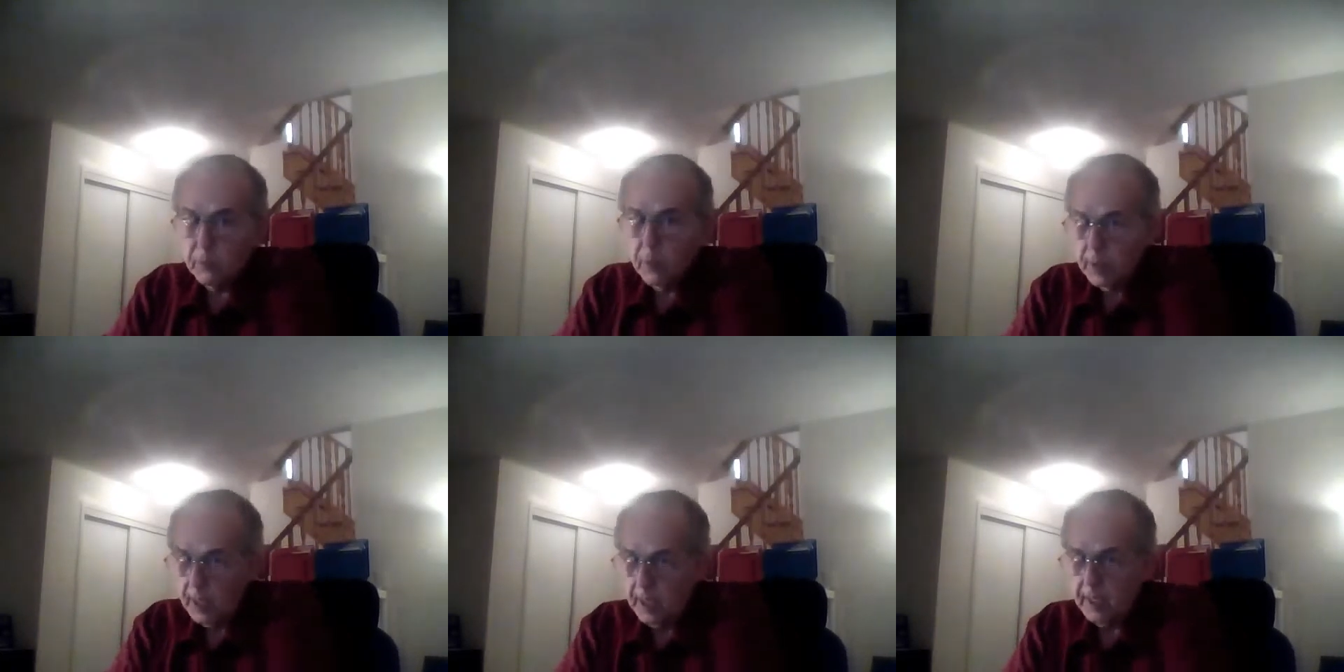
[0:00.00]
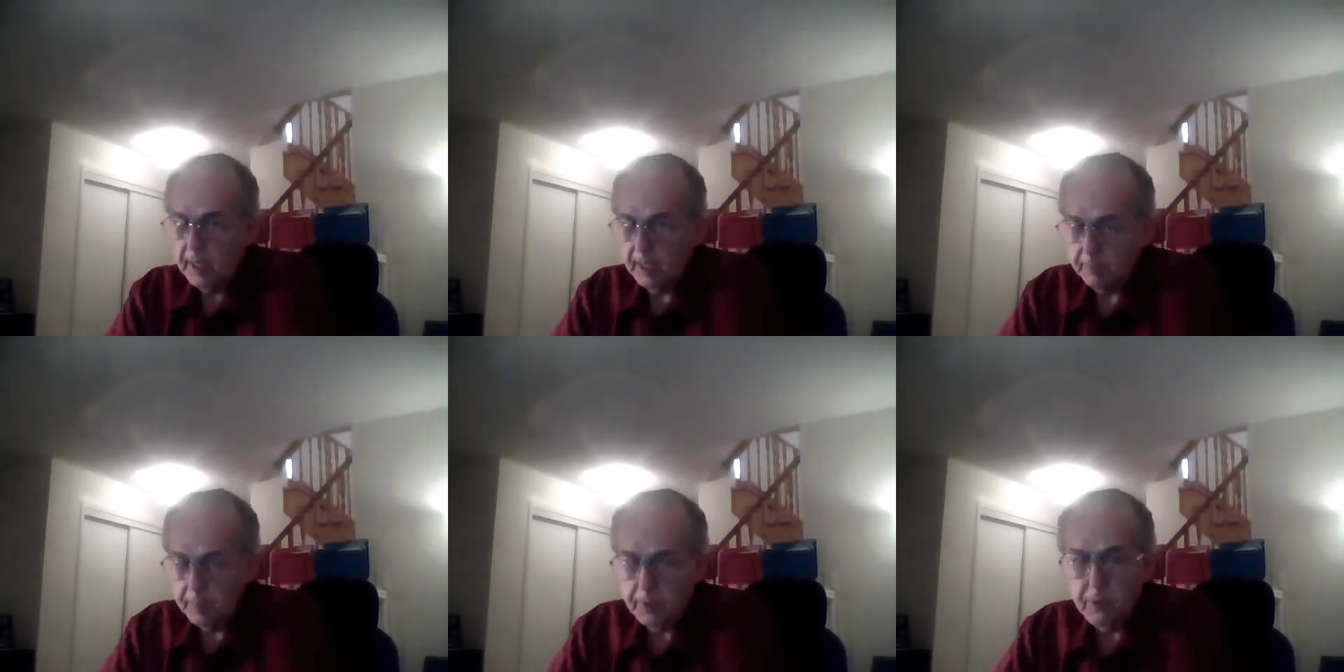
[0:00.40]
Now,
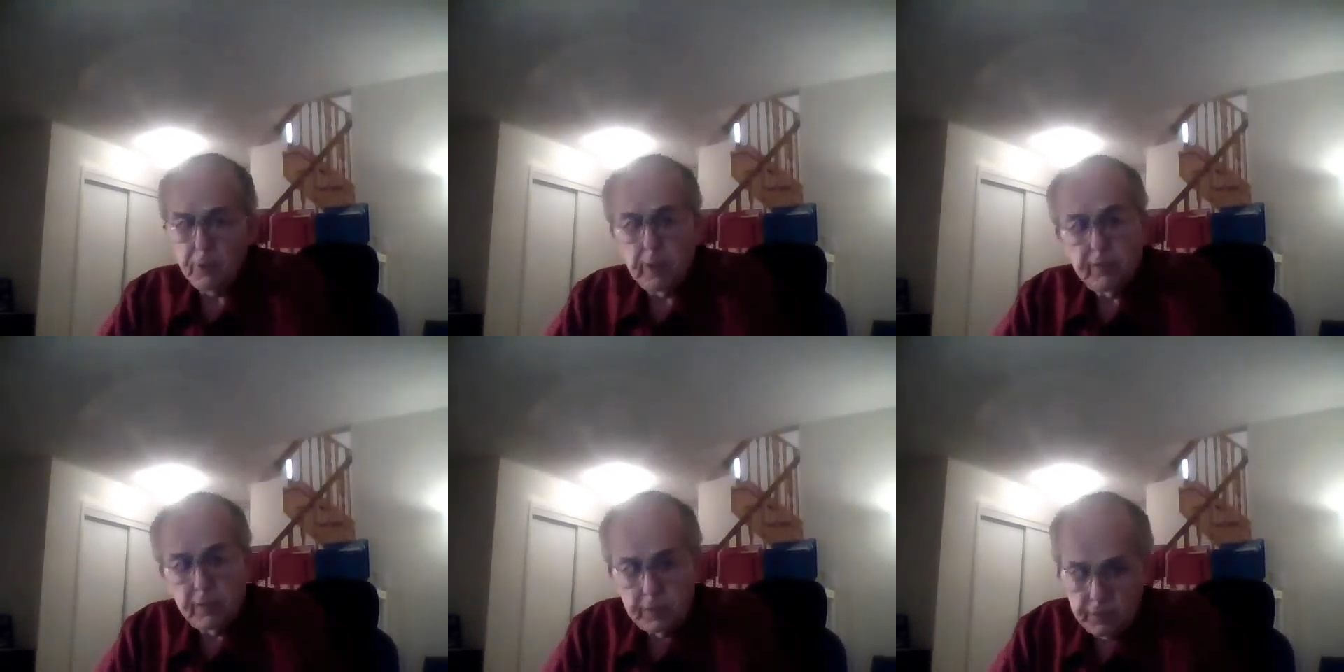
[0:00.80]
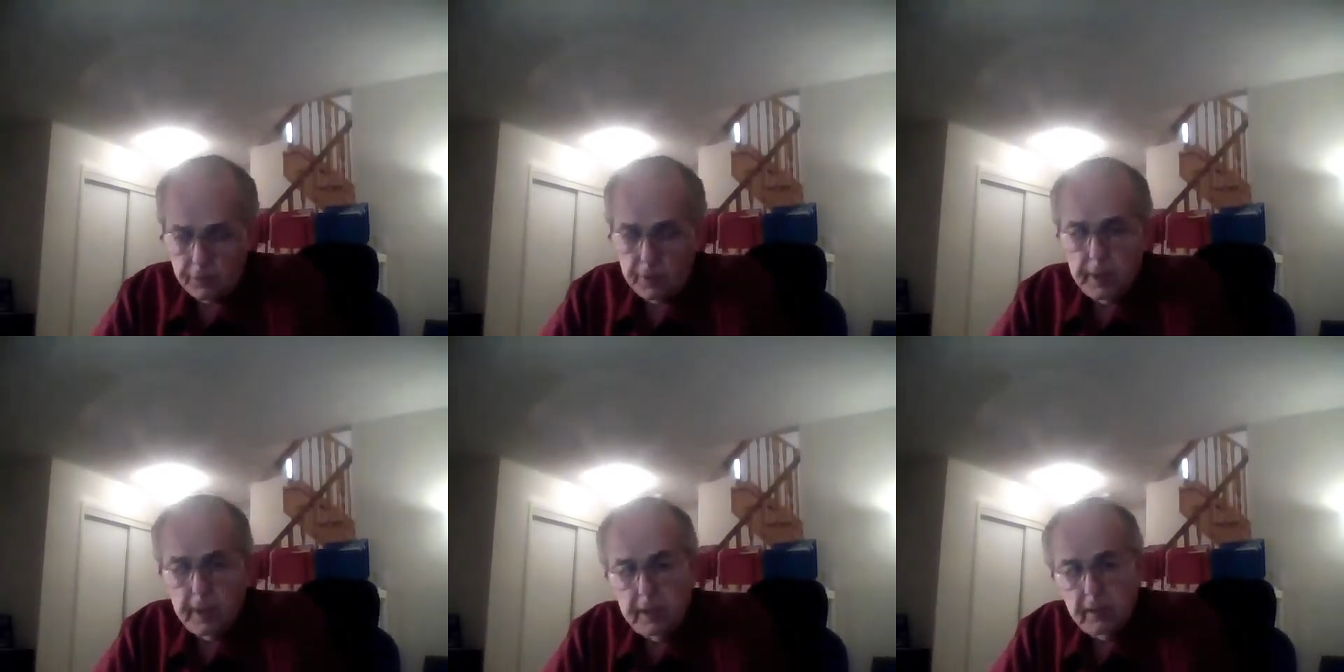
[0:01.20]
given what
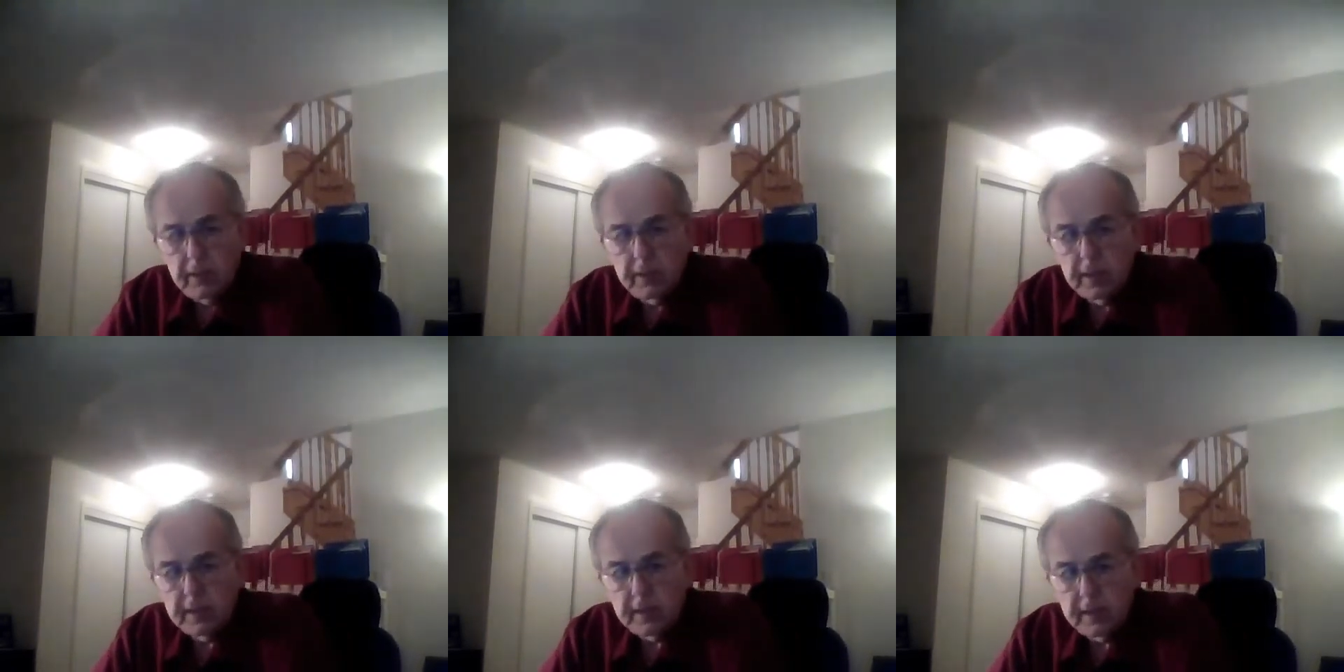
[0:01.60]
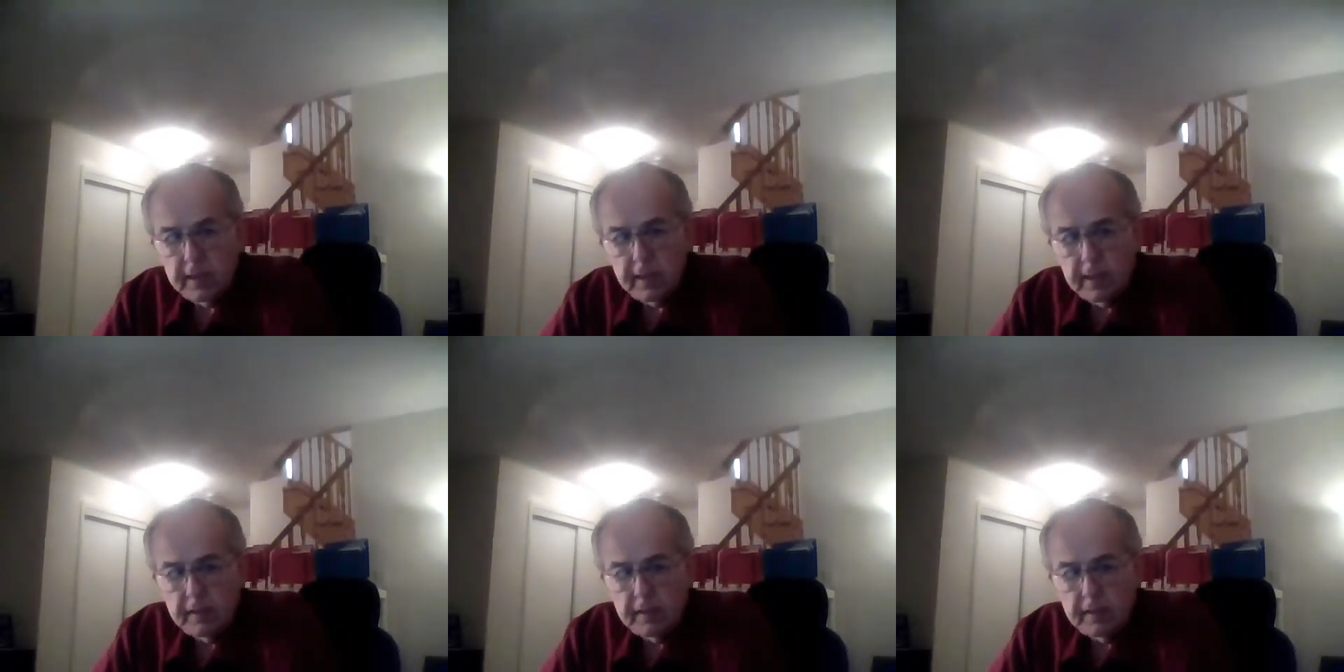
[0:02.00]
I had been doing for